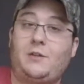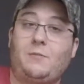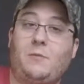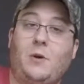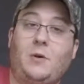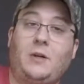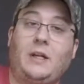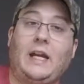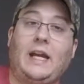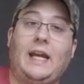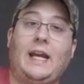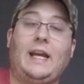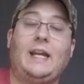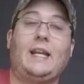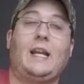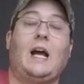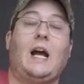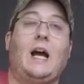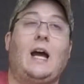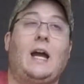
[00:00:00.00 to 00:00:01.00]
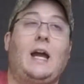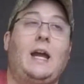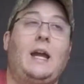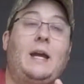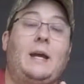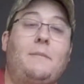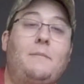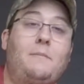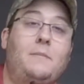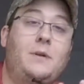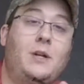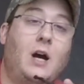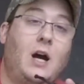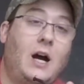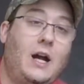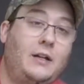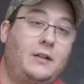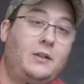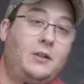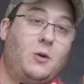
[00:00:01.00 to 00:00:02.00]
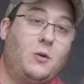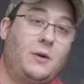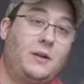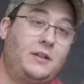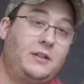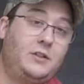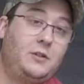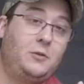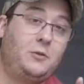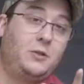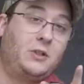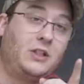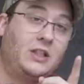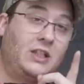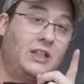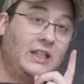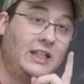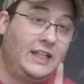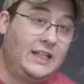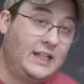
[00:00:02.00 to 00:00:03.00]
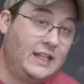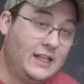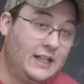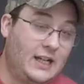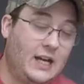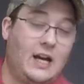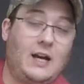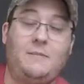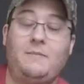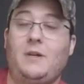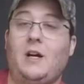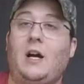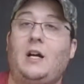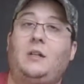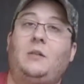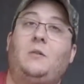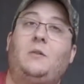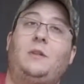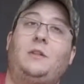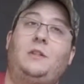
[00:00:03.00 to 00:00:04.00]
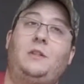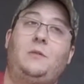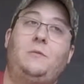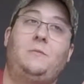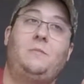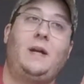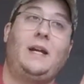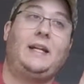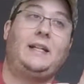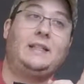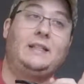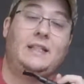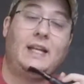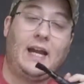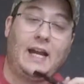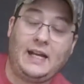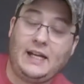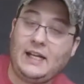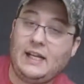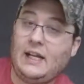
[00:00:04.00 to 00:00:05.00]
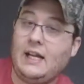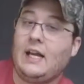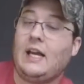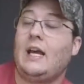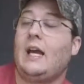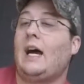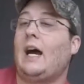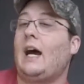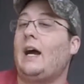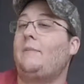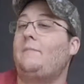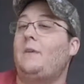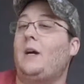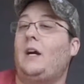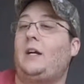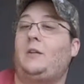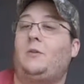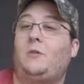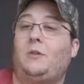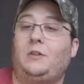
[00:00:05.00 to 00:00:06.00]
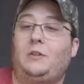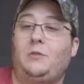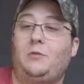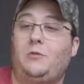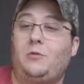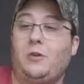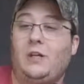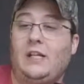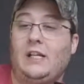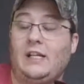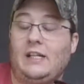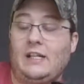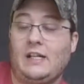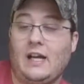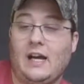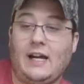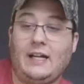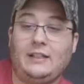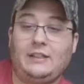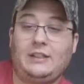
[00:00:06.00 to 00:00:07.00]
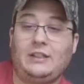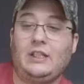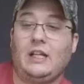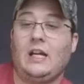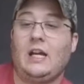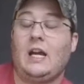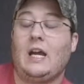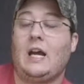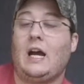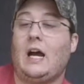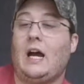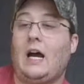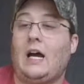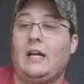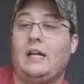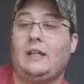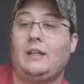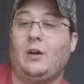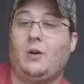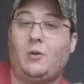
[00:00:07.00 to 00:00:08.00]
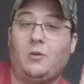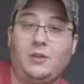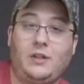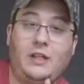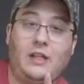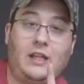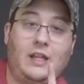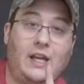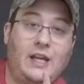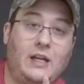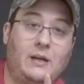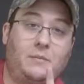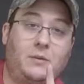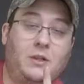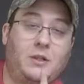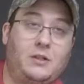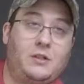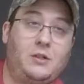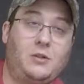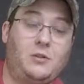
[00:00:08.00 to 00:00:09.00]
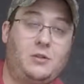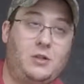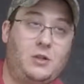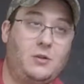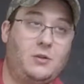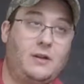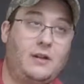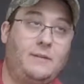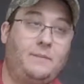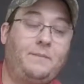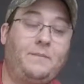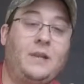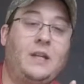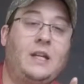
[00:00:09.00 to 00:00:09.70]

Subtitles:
smoke, and I am not going to clean it, I'm not going to maintain it, I'm not going to treat it nice. The only thing I'm going to do to it